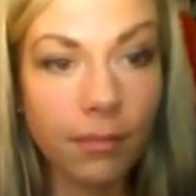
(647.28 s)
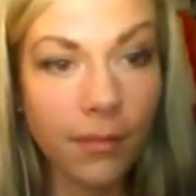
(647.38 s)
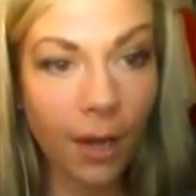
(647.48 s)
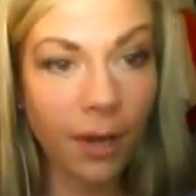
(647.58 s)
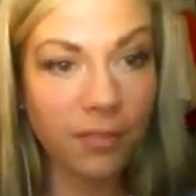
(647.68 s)

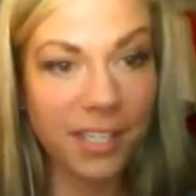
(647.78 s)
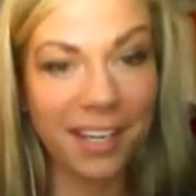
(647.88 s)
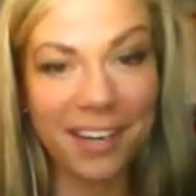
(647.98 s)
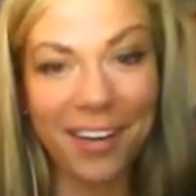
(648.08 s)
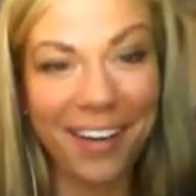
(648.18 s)
now I have to
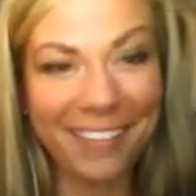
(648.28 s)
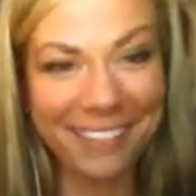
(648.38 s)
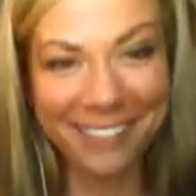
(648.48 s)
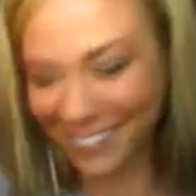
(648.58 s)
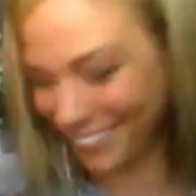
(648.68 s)
get it
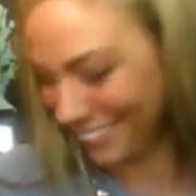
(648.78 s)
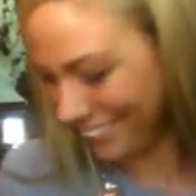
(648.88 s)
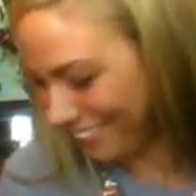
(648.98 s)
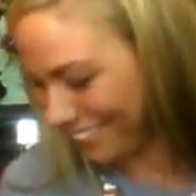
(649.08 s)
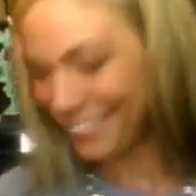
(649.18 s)
off.
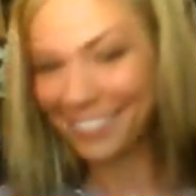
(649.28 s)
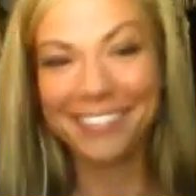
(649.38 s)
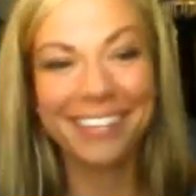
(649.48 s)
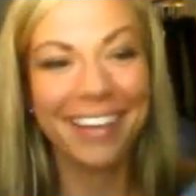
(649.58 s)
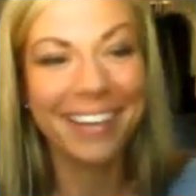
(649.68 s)

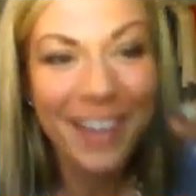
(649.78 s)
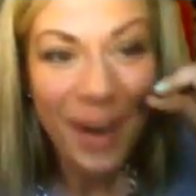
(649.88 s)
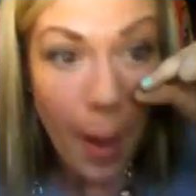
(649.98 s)
Hold on.